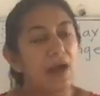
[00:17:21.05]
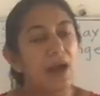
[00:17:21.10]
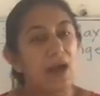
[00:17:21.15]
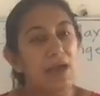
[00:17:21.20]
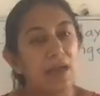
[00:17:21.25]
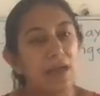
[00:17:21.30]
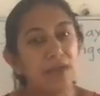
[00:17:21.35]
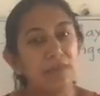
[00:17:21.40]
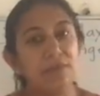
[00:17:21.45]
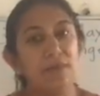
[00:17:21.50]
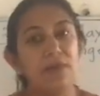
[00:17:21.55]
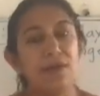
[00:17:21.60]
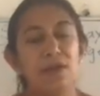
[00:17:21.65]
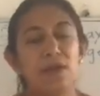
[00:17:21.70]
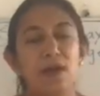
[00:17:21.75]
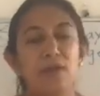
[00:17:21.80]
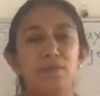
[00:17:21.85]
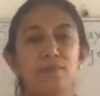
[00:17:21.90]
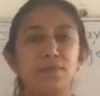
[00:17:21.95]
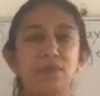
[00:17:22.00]
even
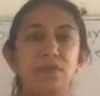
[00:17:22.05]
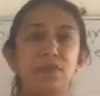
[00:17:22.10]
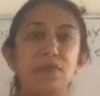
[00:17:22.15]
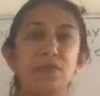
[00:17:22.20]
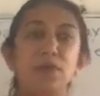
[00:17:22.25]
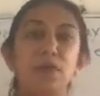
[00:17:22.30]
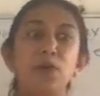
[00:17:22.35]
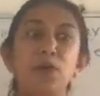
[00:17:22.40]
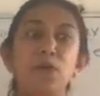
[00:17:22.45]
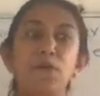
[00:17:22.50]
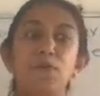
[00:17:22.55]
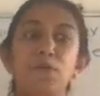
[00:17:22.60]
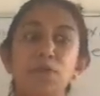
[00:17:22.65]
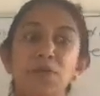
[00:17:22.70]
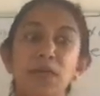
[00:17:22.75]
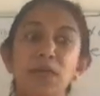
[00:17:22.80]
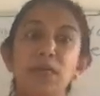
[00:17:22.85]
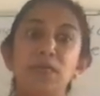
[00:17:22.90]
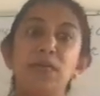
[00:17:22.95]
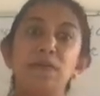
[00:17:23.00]
after the
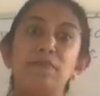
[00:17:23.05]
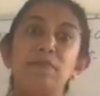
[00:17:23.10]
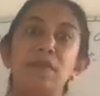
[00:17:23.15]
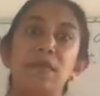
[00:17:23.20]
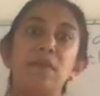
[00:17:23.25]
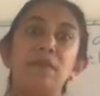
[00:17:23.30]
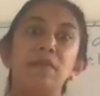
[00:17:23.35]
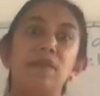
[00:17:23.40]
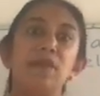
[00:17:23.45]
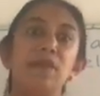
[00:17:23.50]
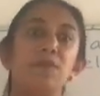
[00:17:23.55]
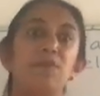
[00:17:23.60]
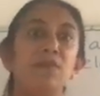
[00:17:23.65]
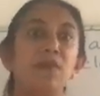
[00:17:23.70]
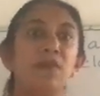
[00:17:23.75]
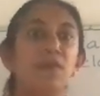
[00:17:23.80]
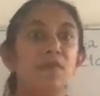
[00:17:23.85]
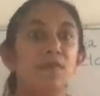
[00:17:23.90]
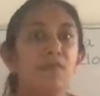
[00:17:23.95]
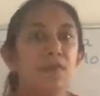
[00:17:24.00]
freedom that they were
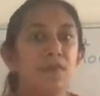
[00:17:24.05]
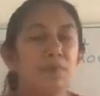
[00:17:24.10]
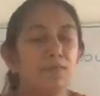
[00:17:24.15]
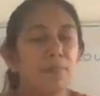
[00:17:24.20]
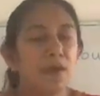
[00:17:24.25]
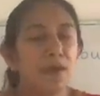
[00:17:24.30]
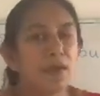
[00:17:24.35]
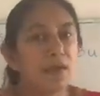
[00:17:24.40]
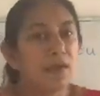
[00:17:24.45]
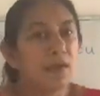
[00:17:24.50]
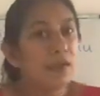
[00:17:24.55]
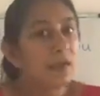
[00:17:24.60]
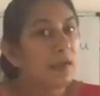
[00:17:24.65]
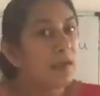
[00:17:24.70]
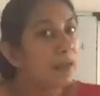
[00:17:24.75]
given by